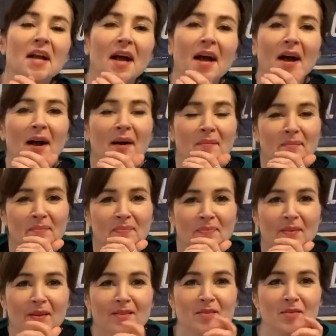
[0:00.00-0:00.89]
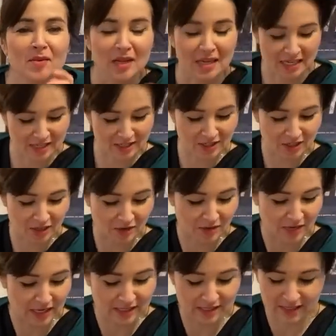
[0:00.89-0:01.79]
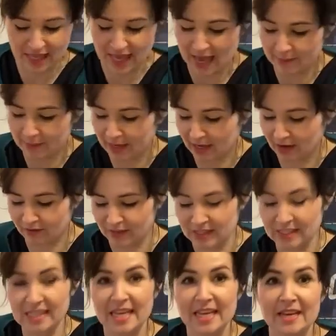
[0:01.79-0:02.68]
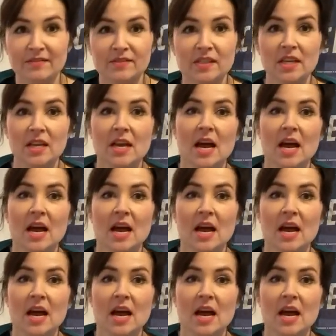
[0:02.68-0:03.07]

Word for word: Um, so all I need to do is the hemming of the sleeves.